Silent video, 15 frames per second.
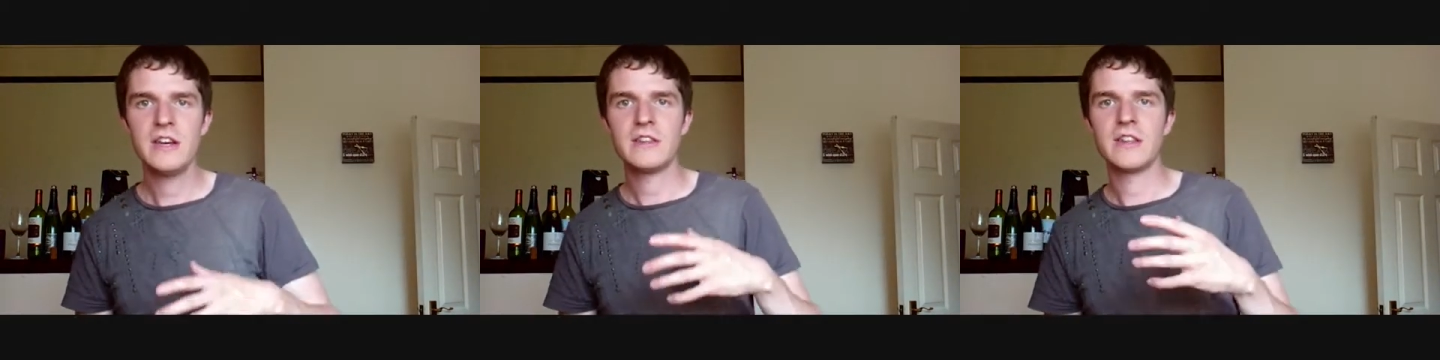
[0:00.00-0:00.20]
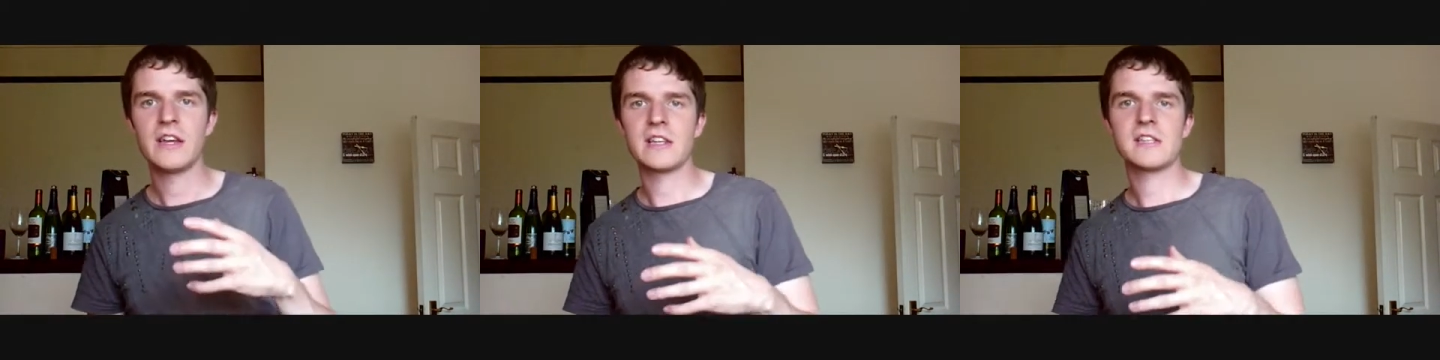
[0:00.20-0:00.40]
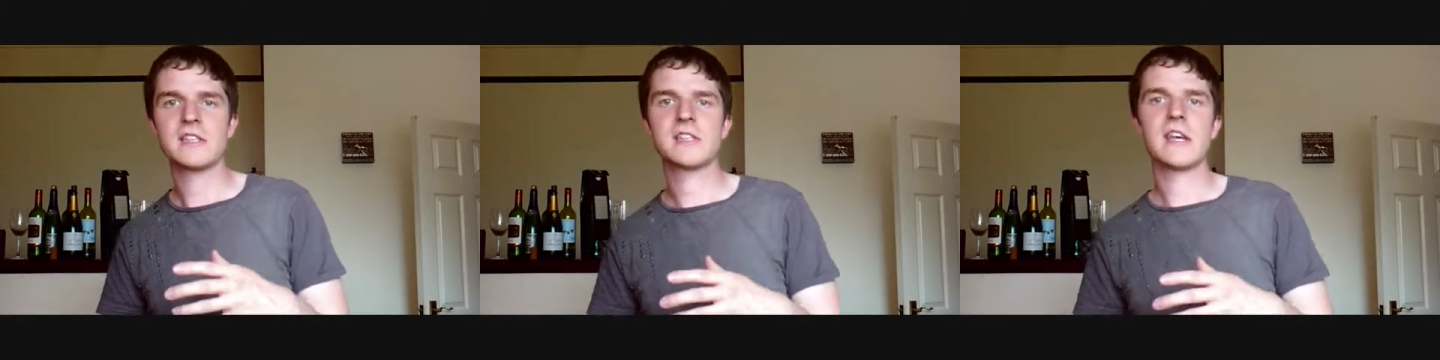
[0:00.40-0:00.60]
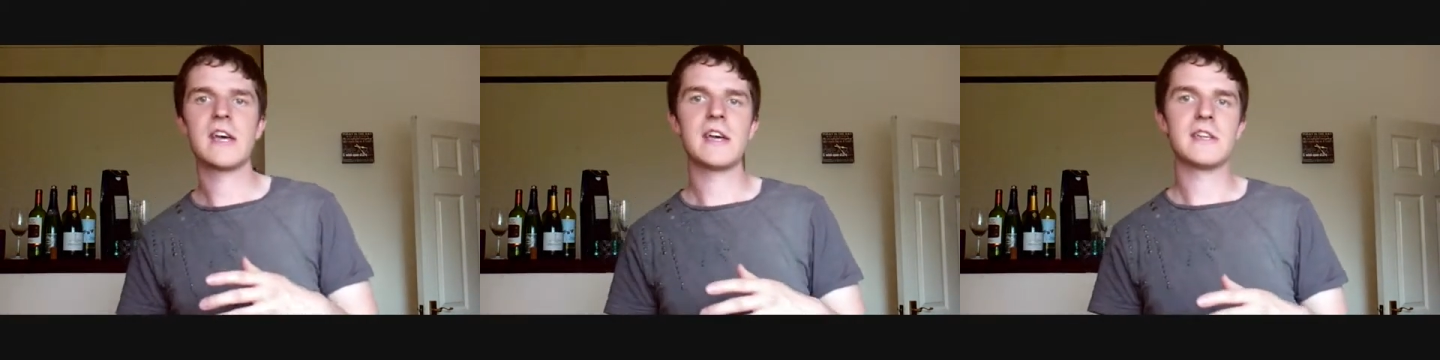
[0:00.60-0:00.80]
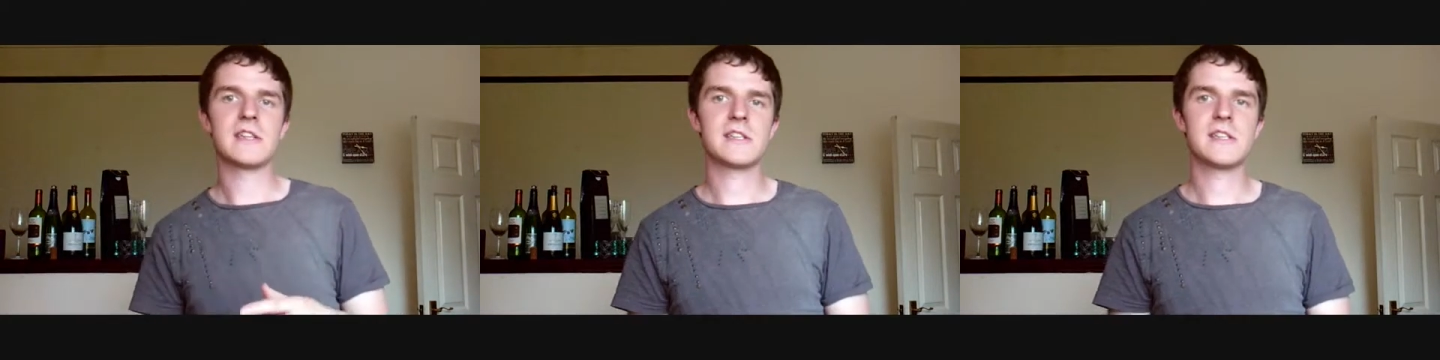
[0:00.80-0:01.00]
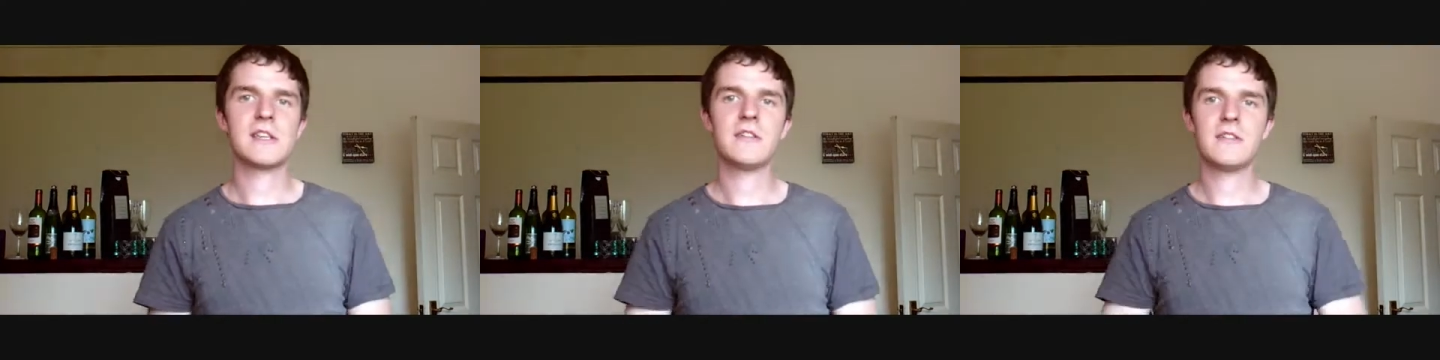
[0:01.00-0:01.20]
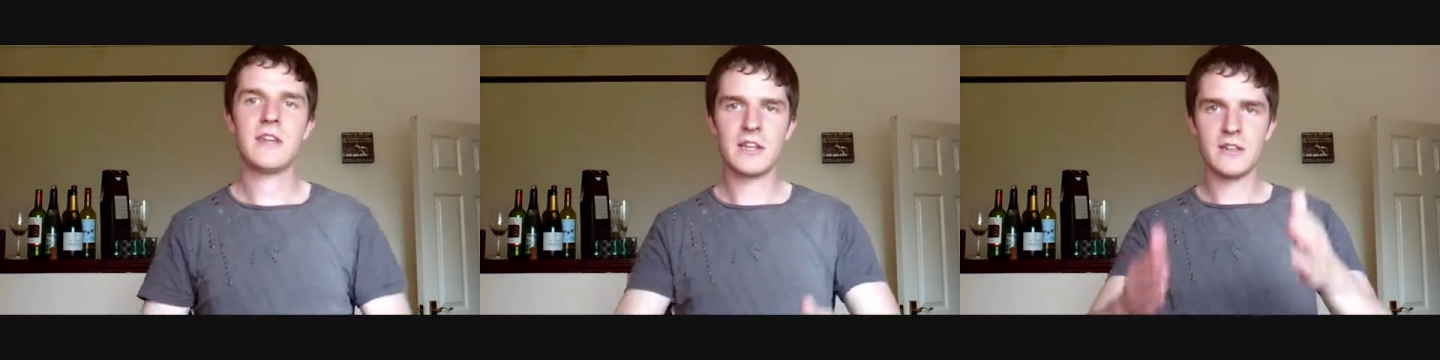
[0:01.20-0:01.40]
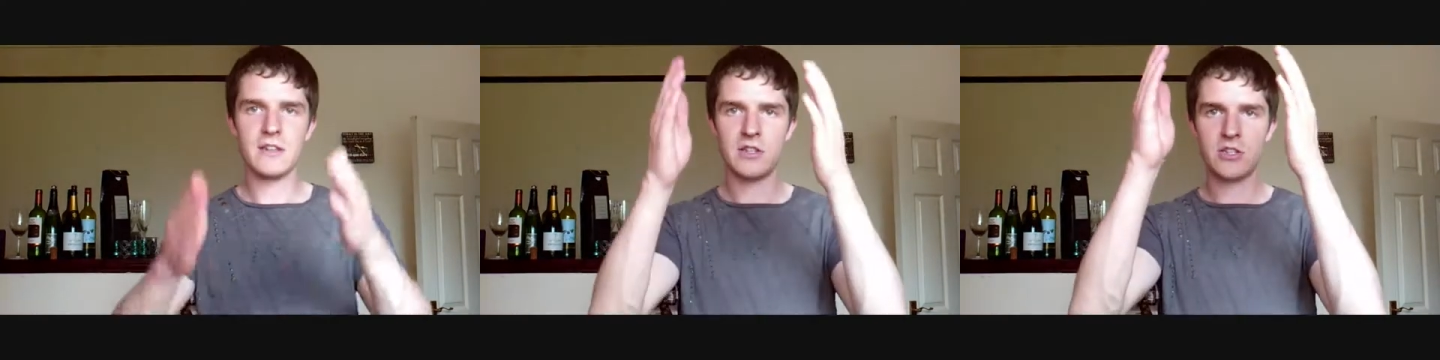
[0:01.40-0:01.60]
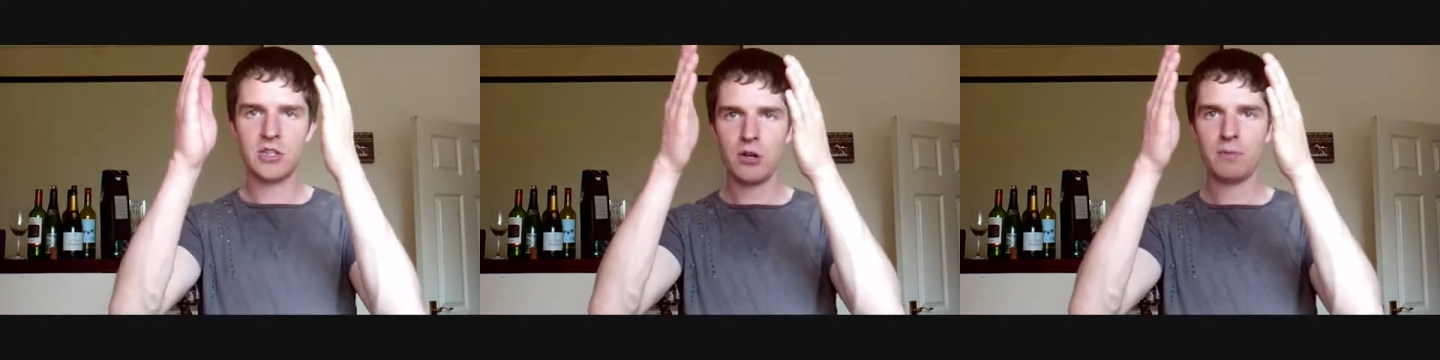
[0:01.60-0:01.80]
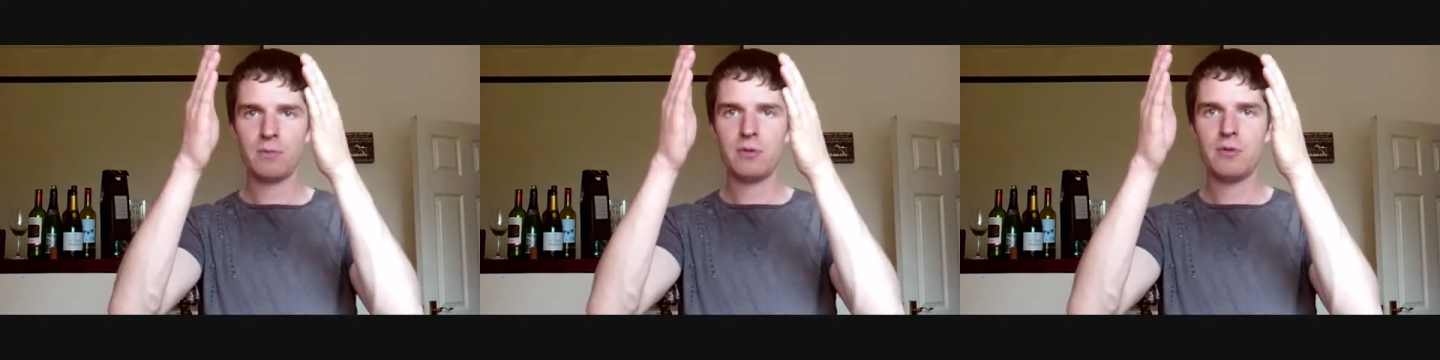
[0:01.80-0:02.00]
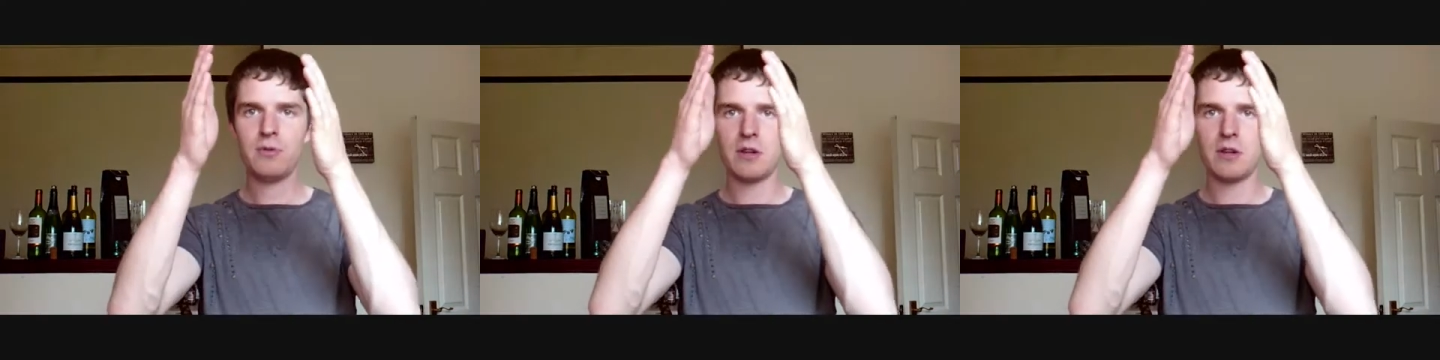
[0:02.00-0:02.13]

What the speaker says: that says that at the top,